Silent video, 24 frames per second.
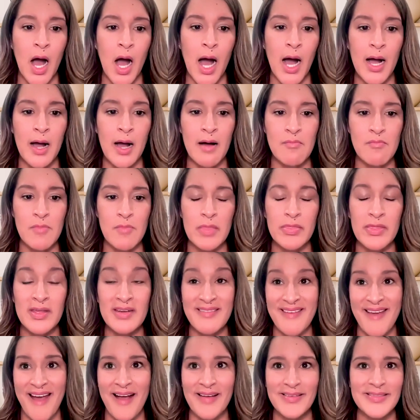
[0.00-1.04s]
The
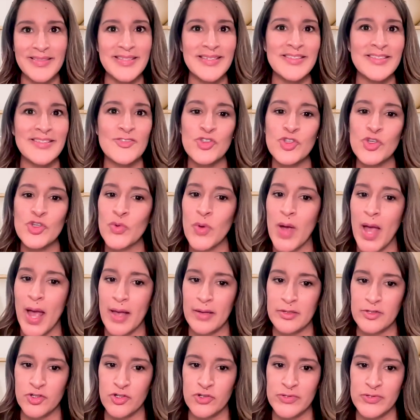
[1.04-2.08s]
next is to
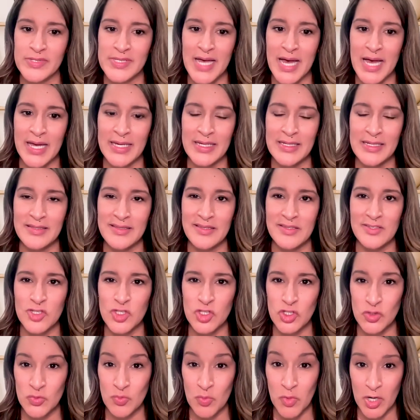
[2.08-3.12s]
exercise
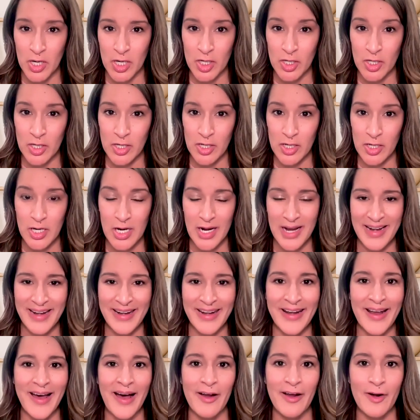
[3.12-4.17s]
smarter,
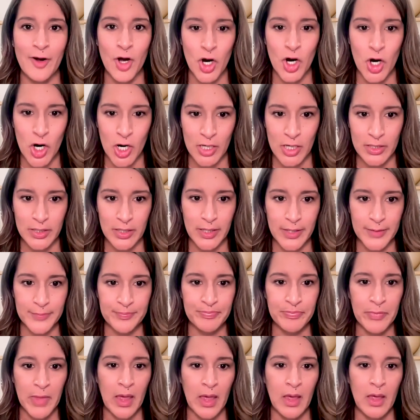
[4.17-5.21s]
not harder.
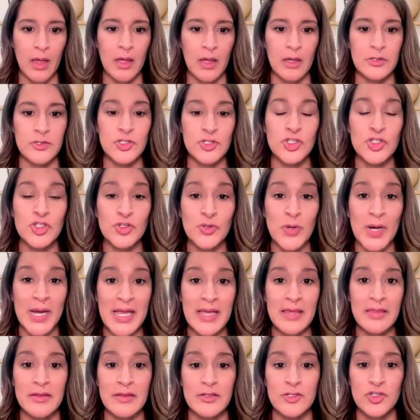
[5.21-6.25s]

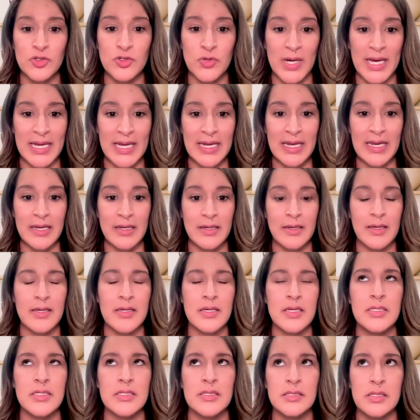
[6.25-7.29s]
Strength training
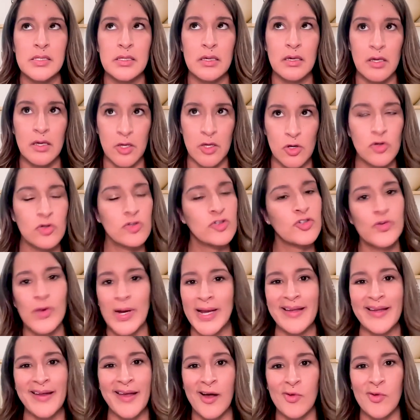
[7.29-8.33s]
is huge
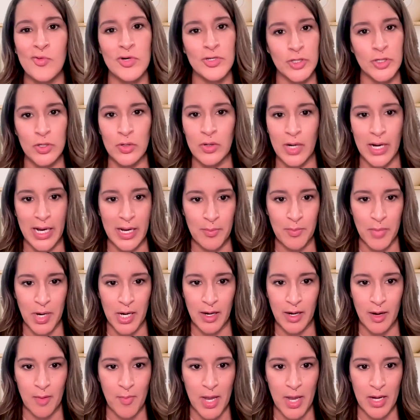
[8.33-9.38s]
right now while you are in
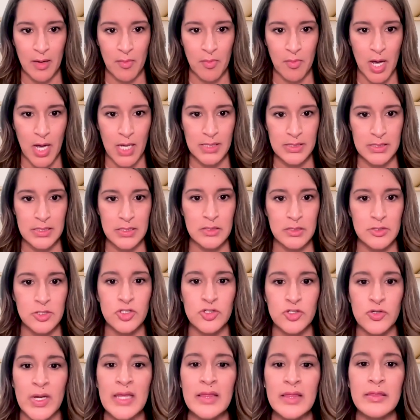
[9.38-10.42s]
perimenopause.
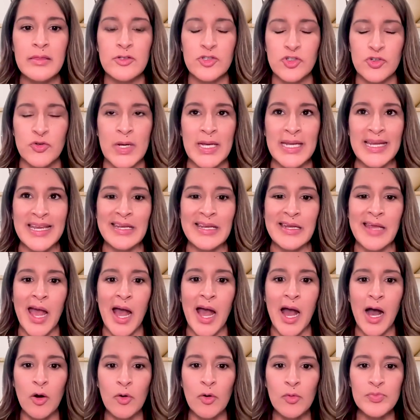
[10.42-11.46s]
Strength training
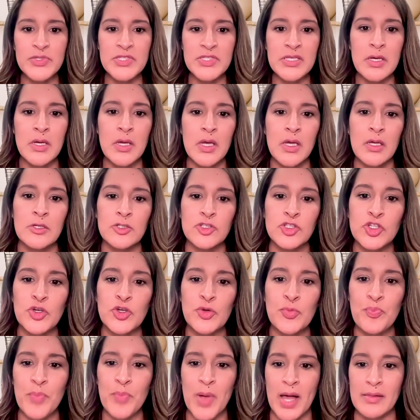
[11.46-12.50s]
helps
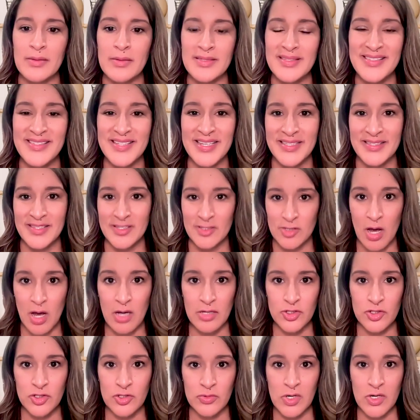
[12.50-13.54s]
to balance
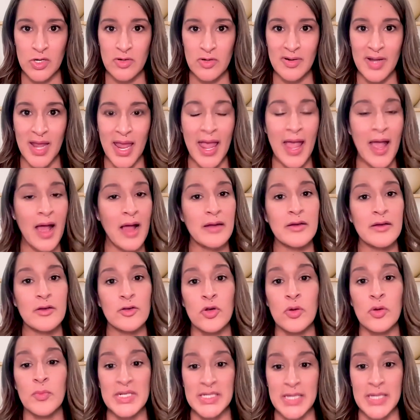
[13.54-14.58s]
testosterone and
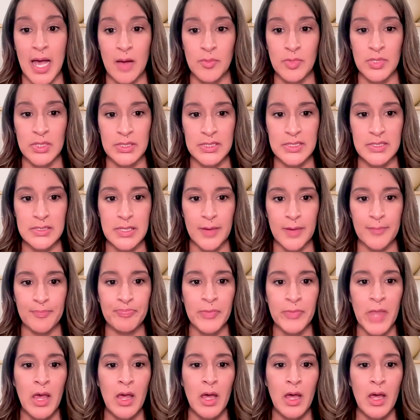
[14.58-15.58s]
your metabolism.